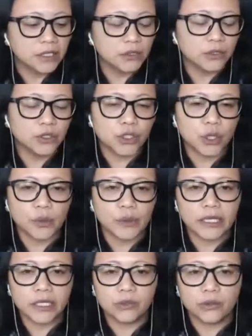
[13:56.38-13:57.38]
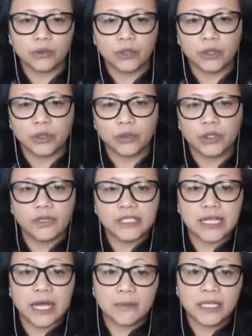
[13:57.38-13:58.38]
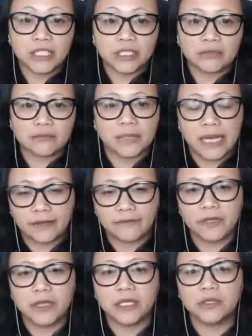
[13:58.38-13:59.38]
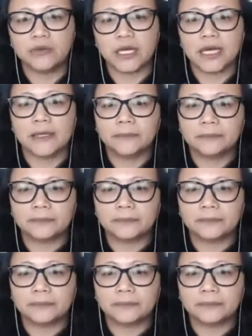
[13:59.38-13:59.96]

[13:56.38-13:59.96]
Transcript: to show that you've established life in the UK.